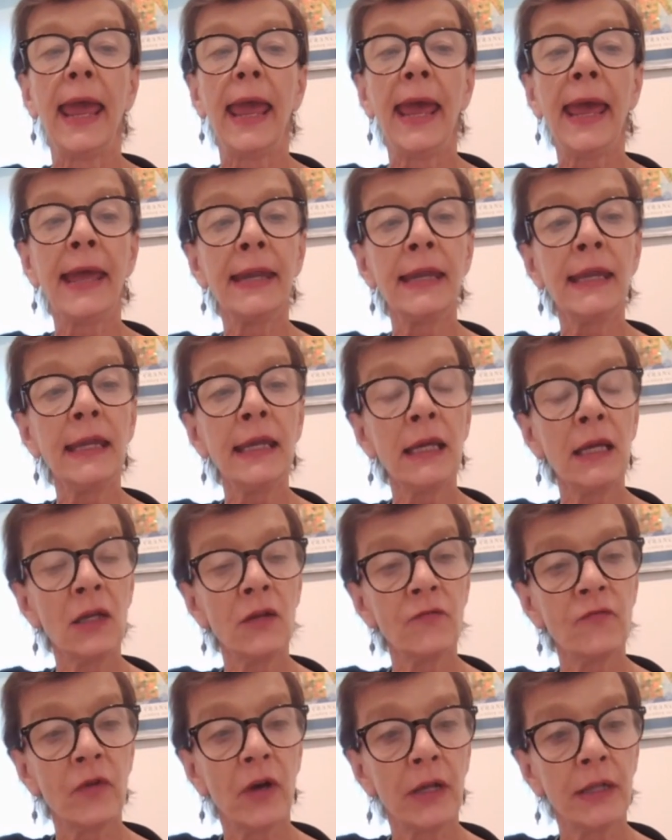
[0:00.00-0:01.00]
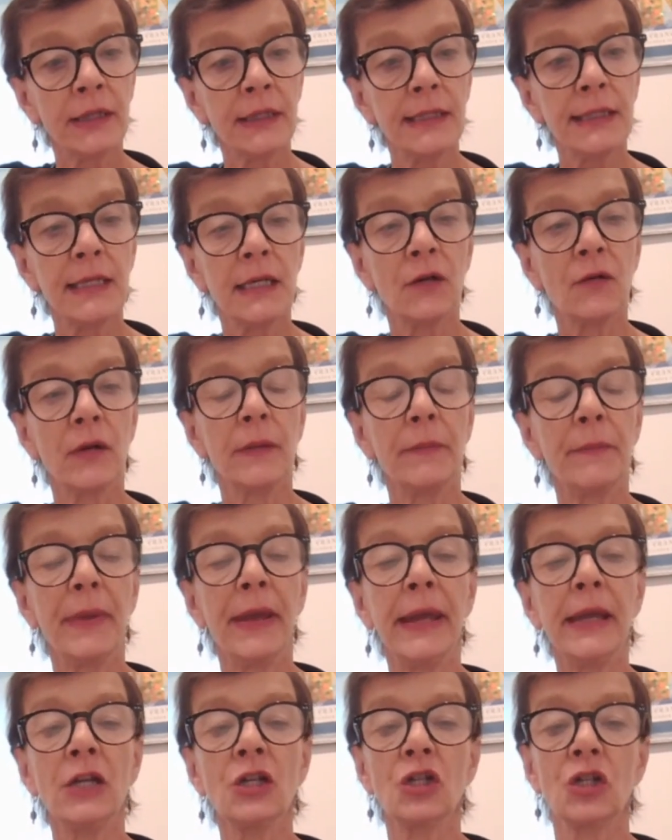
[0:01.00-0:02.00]
any involuntary
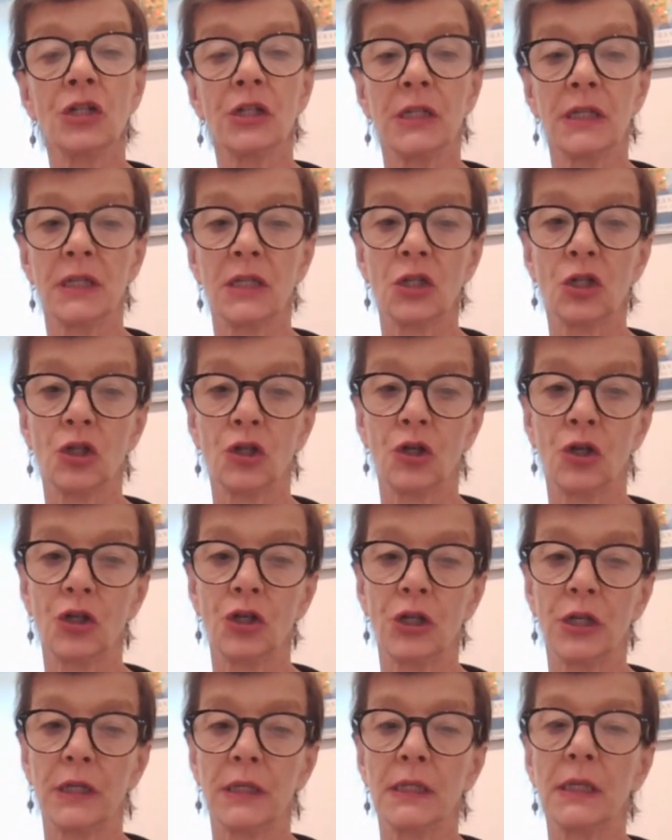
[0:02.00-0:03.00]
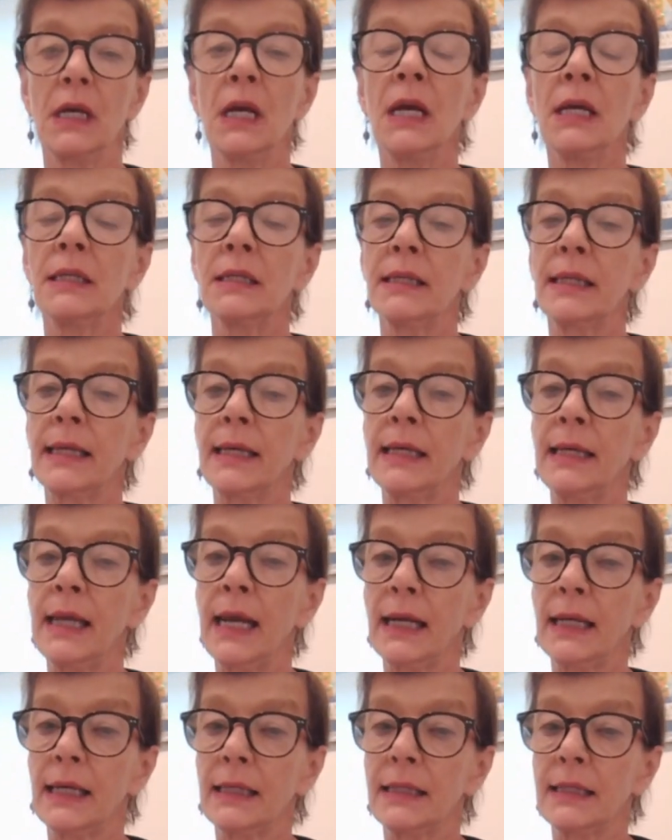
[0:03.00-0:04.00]
patient discharges to the
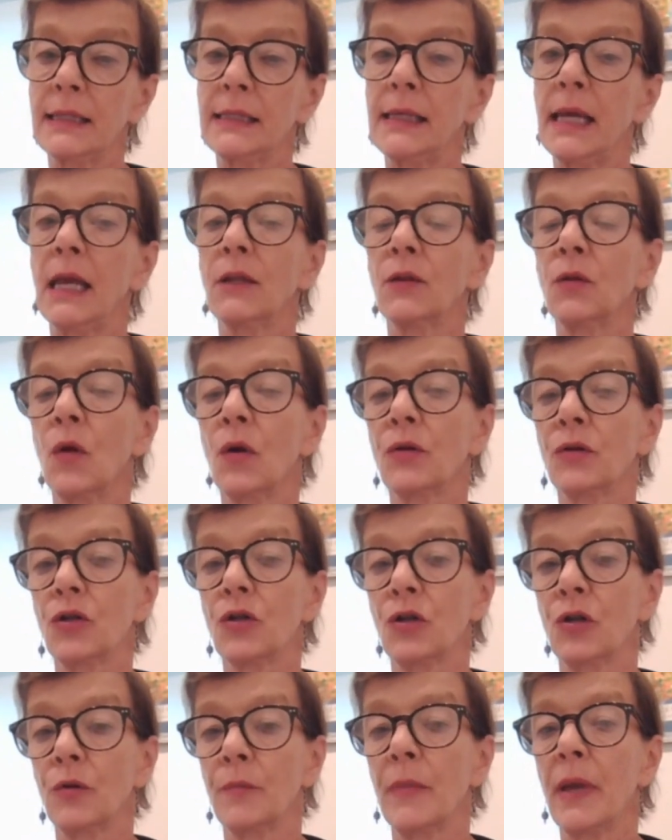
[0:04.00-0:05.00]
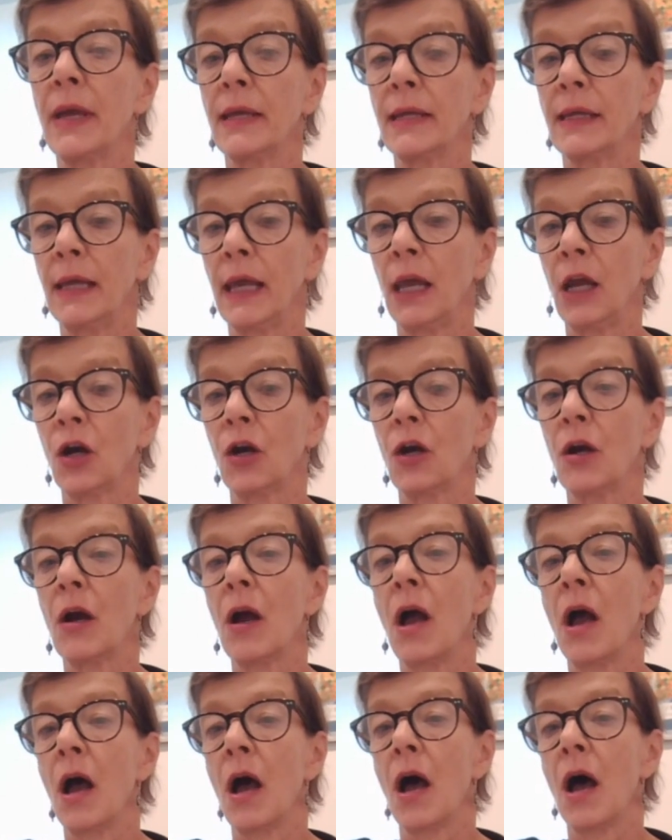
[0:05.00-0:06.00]
Connecticut State Long-Term Care
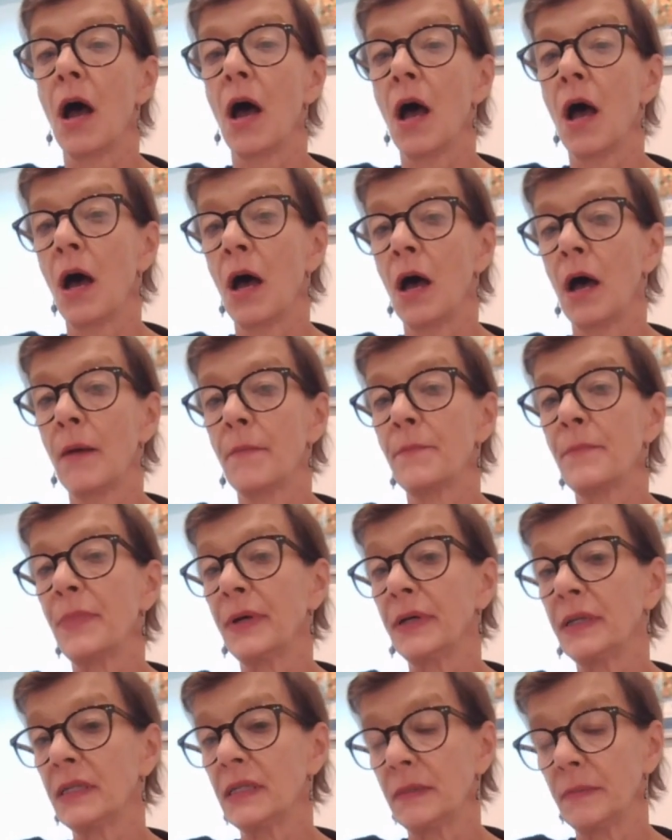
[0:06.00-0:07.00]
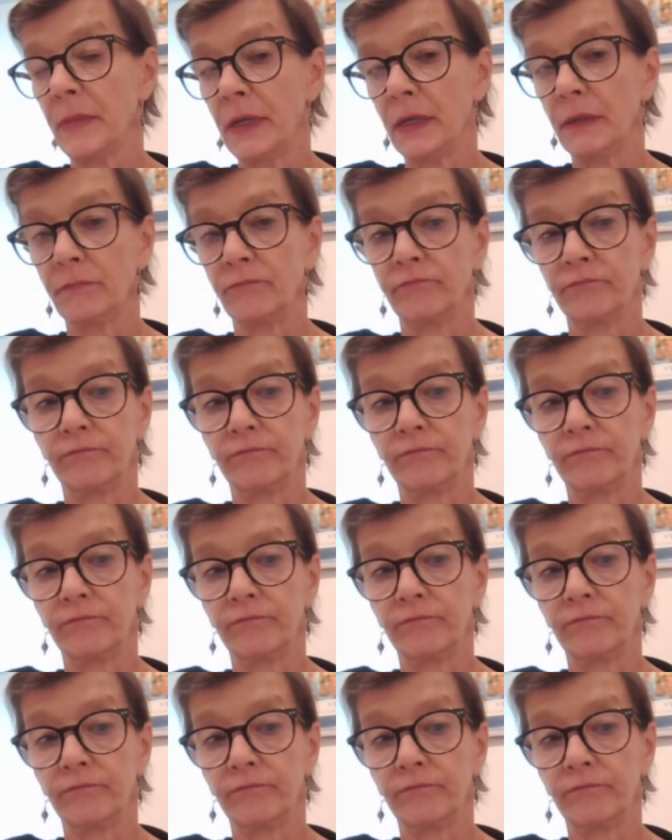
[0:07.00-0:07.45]
Ombudsman.